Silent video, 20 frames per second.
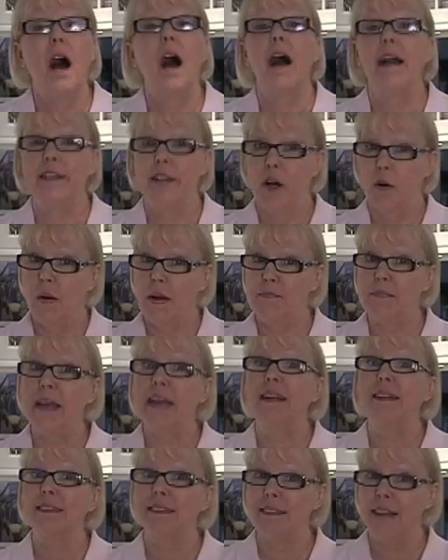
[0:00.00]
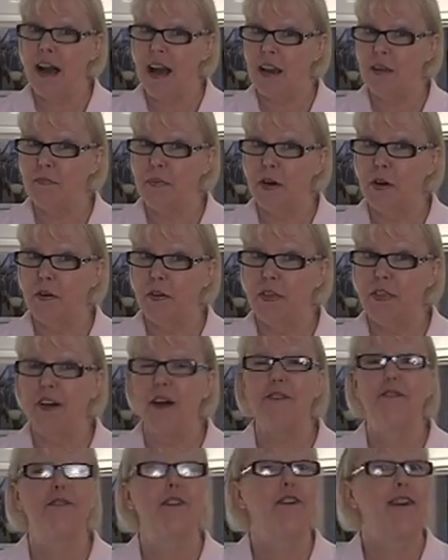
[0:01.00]
I know I made a lot of both
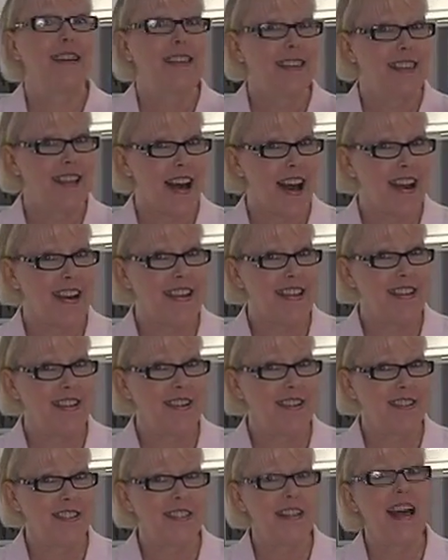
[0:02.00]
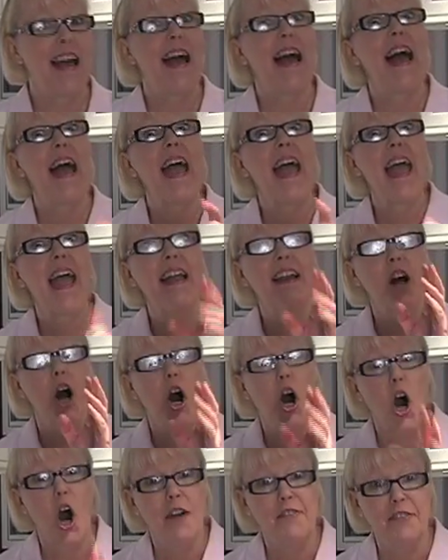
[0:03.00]
for a lot of years and
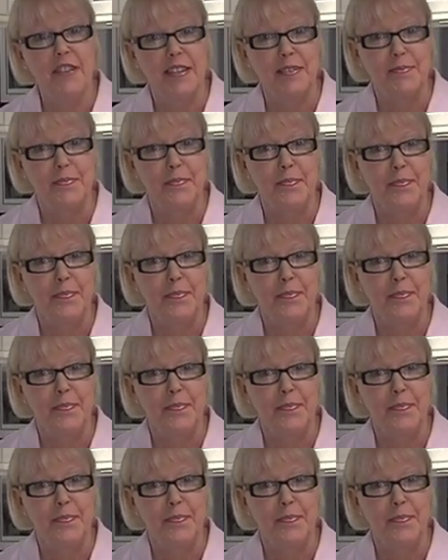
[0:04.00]
often.